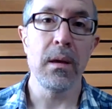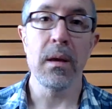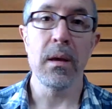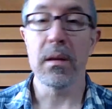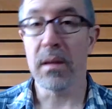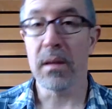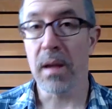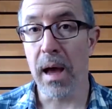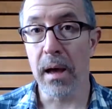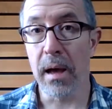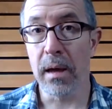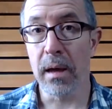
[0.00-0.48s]

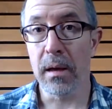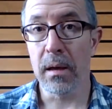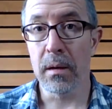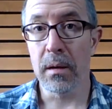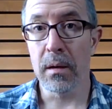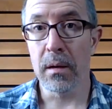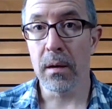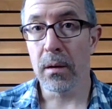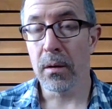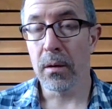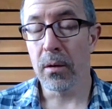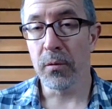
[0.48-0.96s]

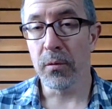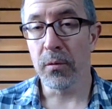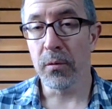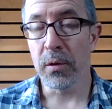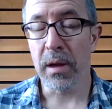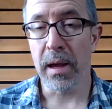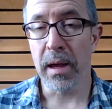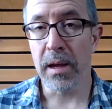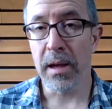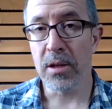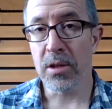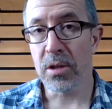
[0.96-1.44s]
Italian
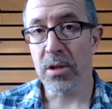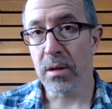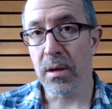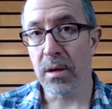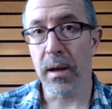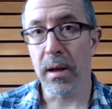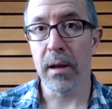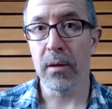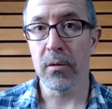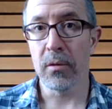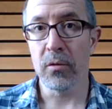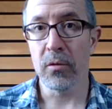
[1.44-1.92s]
unification
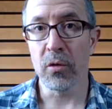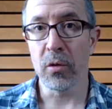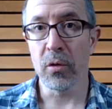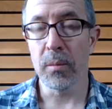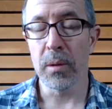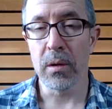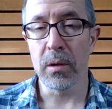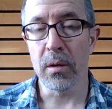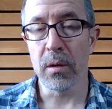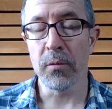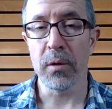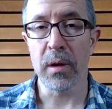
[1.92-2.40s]
and German
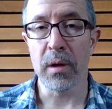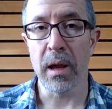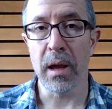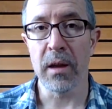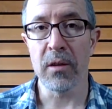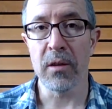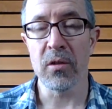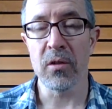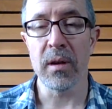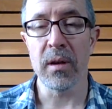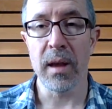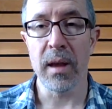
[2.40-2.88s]

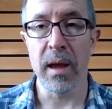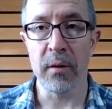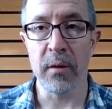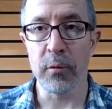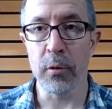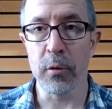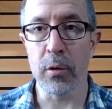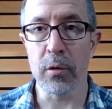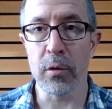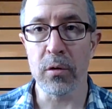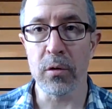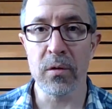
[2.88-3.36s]
unification
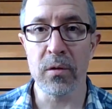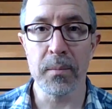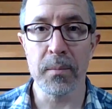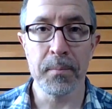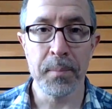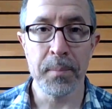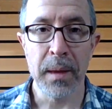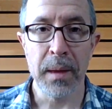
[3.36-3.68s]
efforts.